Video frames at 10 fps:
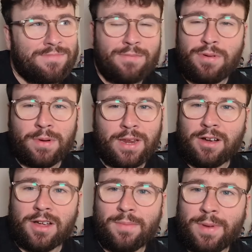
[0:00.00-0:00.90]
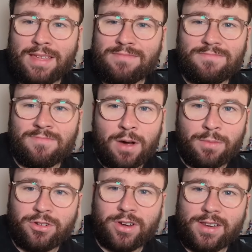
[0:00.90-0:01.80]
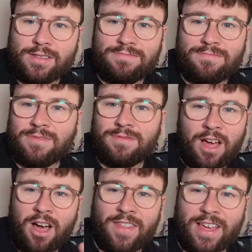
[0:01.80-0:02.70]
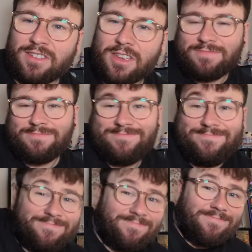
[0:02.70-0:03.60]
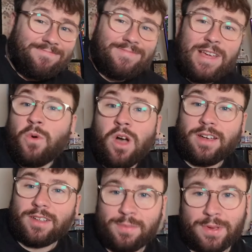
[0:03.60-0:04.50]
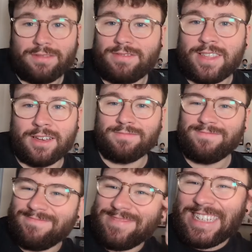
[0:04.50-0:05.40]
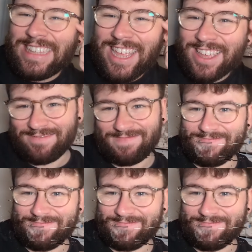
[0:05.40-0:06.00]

they're probably not going to beat Real Madrid, are they? So it worked, but still, idiot.